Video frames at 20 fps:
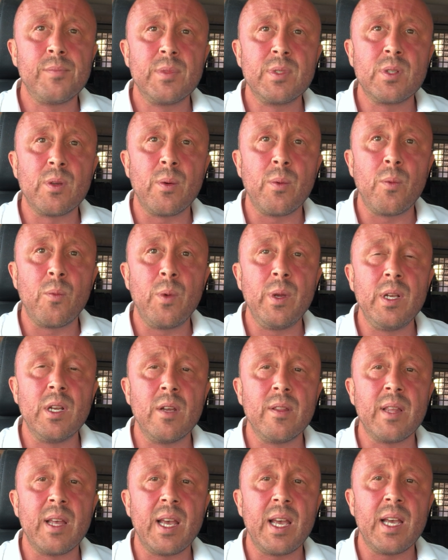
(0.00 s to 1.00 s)
So we
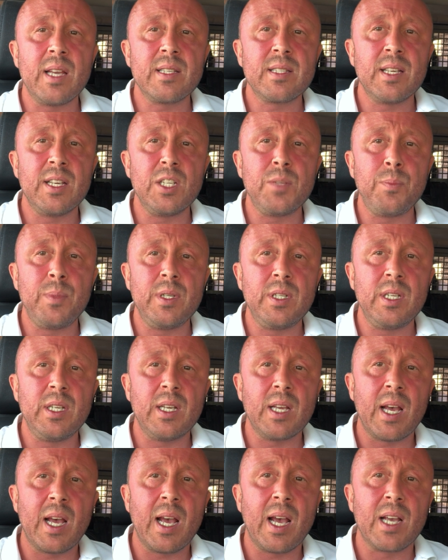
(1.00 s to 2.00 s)
know that
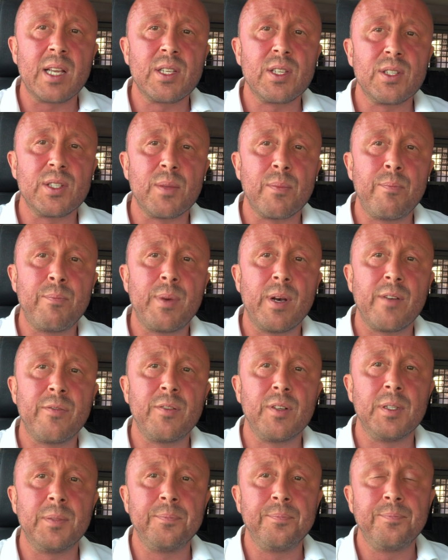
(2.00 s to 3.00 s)
SHBG acts as a
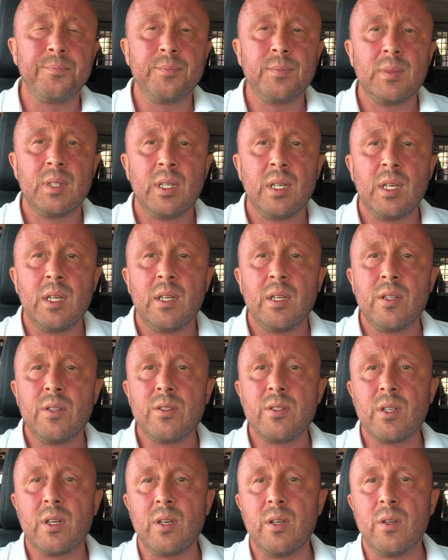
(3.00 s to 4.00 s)
buffer.
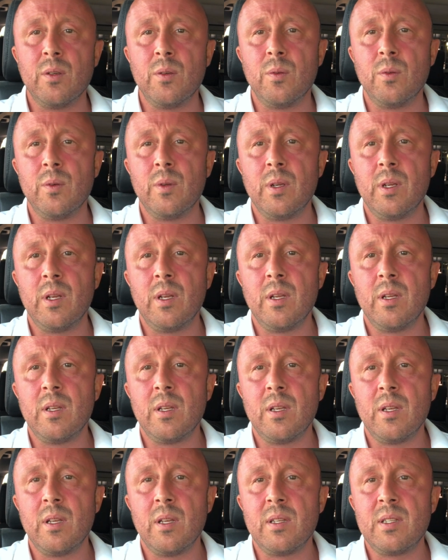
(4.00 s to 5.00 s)
So
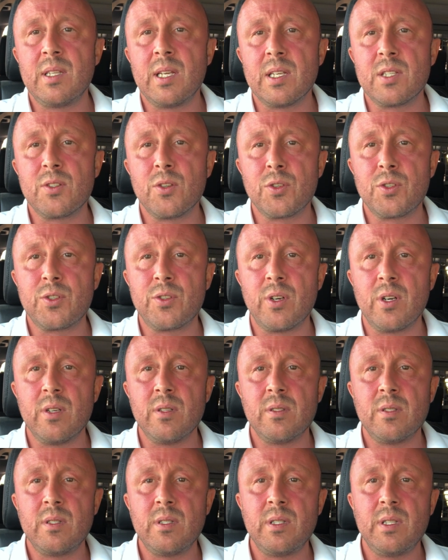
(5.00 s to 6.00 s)

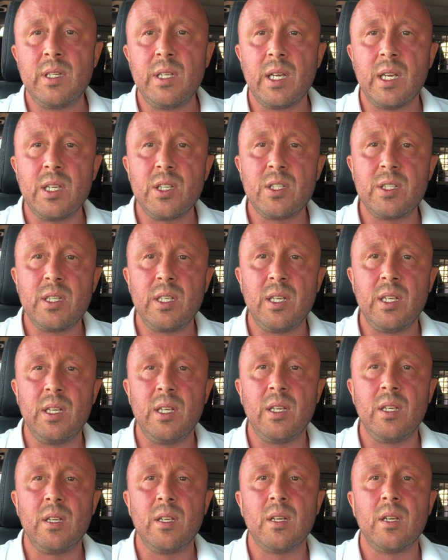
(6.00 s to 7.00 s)
testosterone,
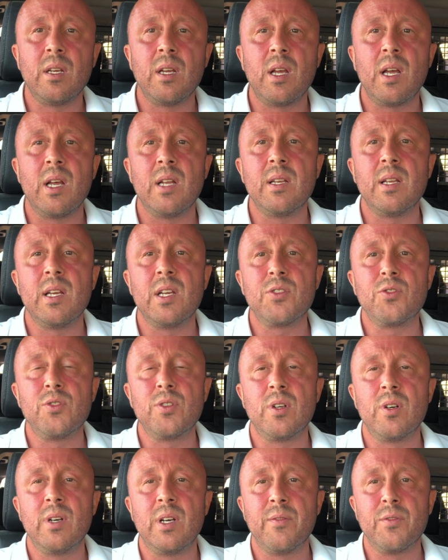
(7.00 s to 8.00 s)
DHT and
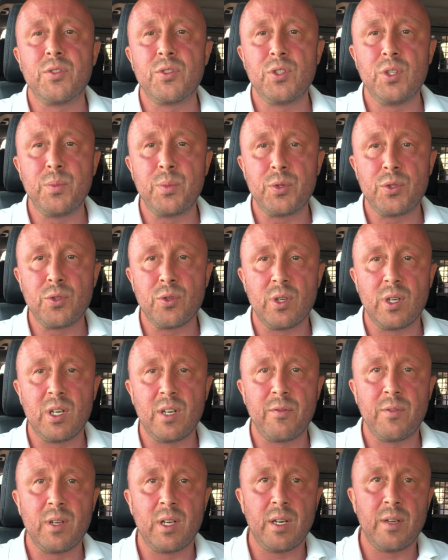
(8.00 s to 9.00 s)
estradiol have a super short
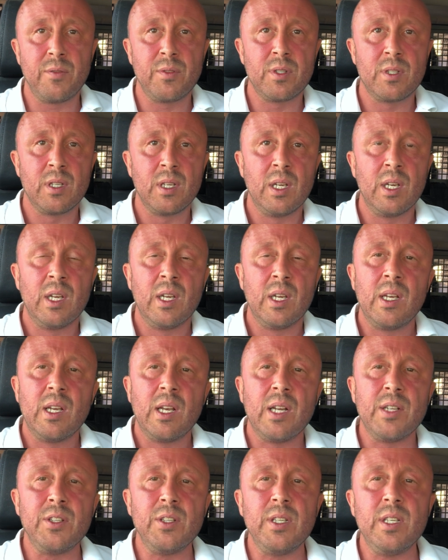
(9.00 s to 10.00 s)
half-lives,
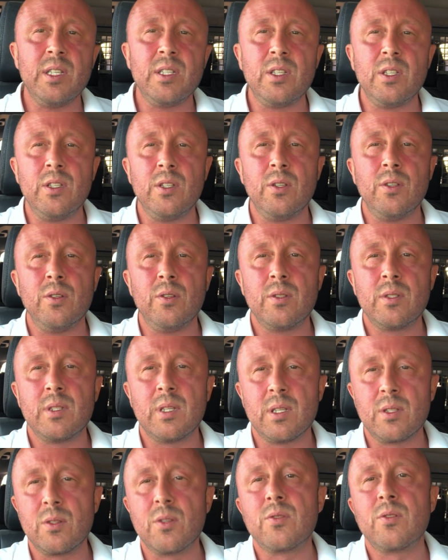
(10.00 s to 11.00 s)
and you need to use
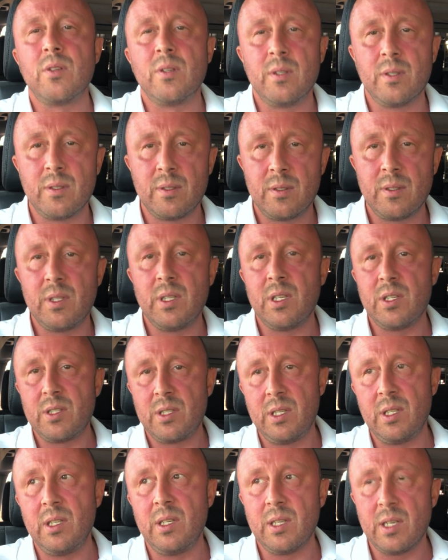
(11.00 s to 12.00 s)
testosterone,
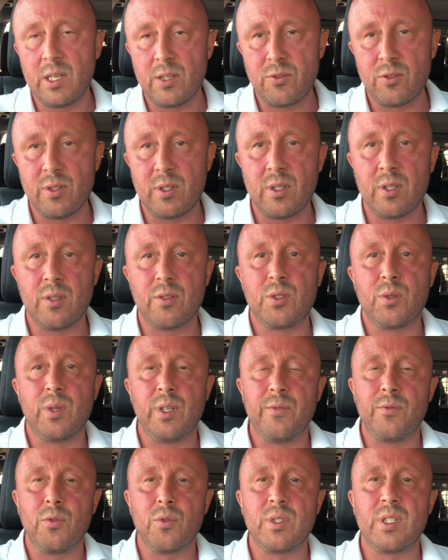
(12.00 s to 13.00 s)
DHT, estradiol
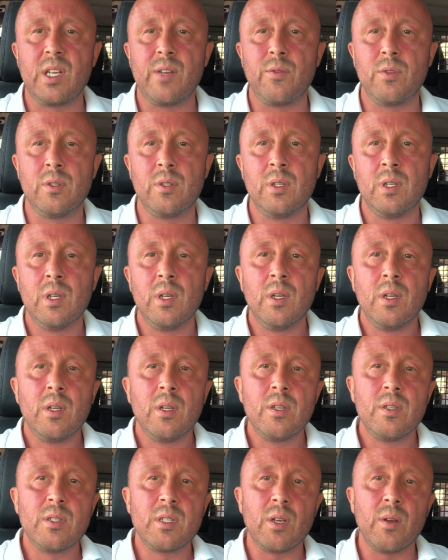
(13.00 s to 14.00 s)
24/7.
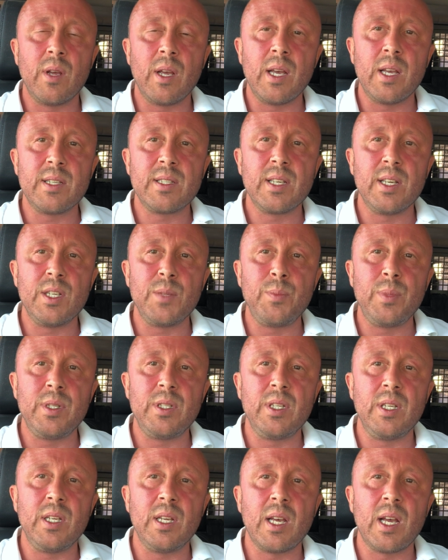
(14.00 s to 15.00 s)
So
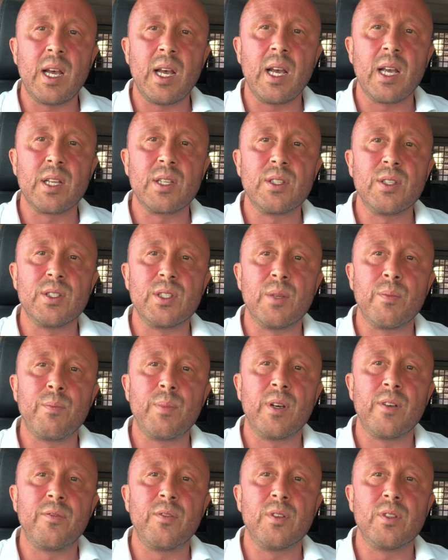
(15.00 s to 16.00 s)
SHBG acts as a
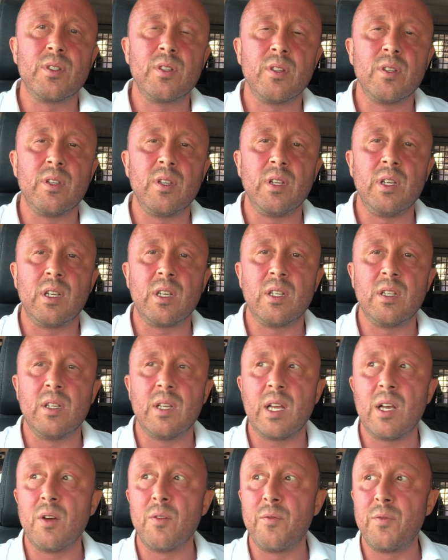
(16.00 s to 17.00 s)
buffer so that you can
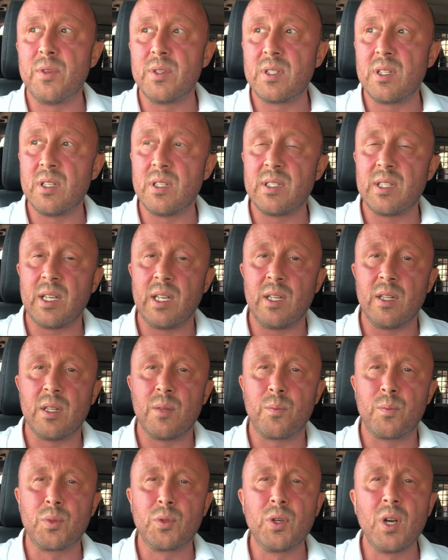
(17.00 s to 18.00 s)
help facilitate
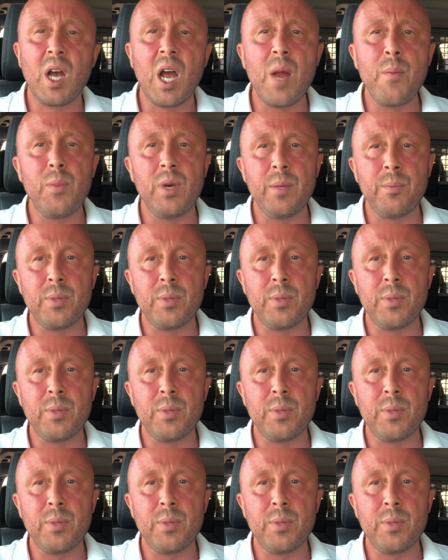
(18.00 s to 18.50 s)
the primary